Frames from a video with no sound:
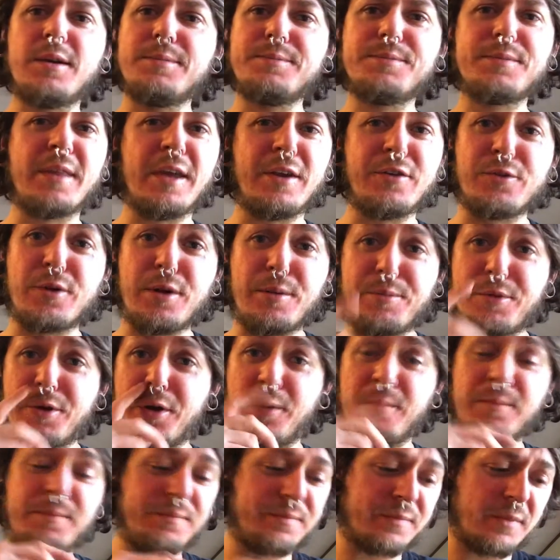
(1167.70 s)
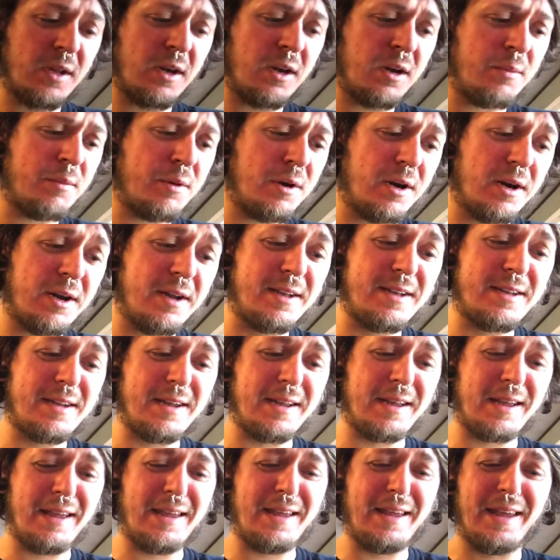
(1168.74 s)
That drip though.
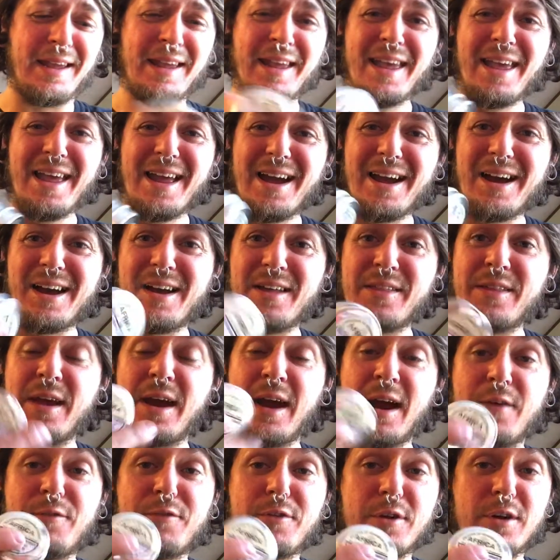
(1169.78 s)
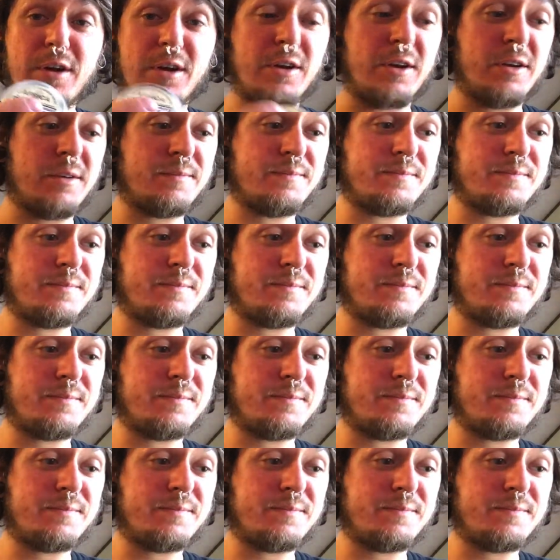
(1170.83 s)
The Africa